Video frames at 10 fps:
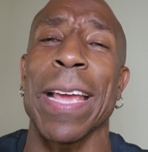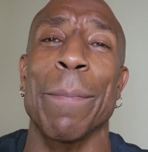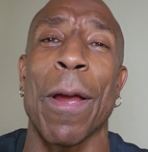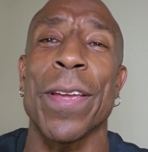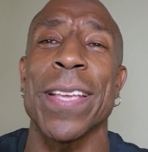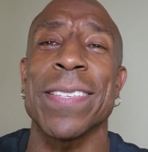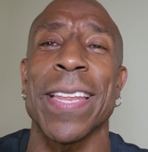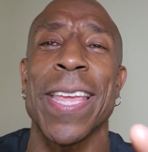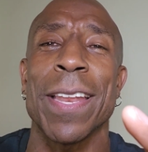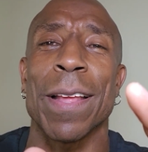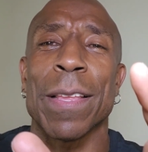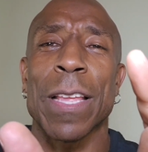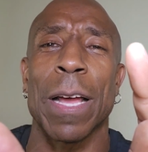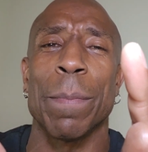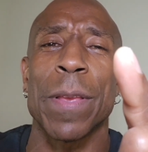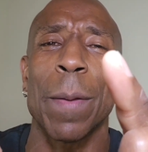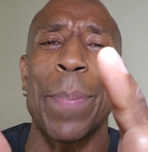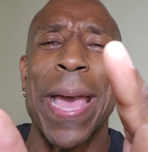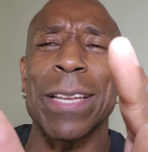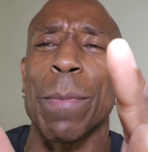Marquez said, he hit a
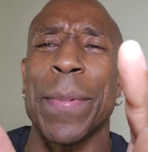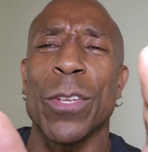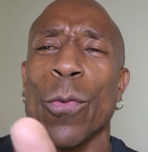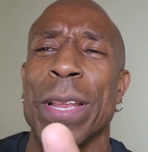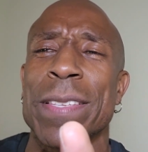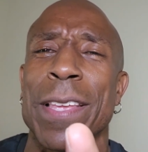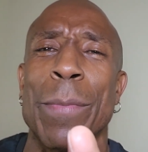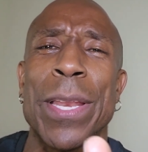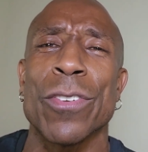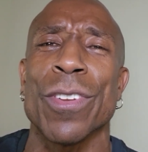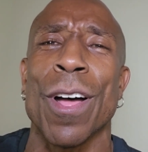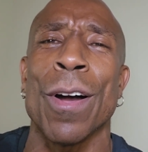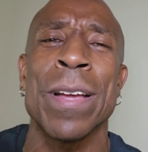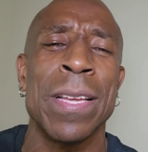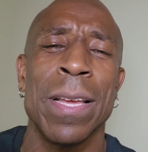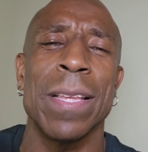patch maybe 20 centimeters long.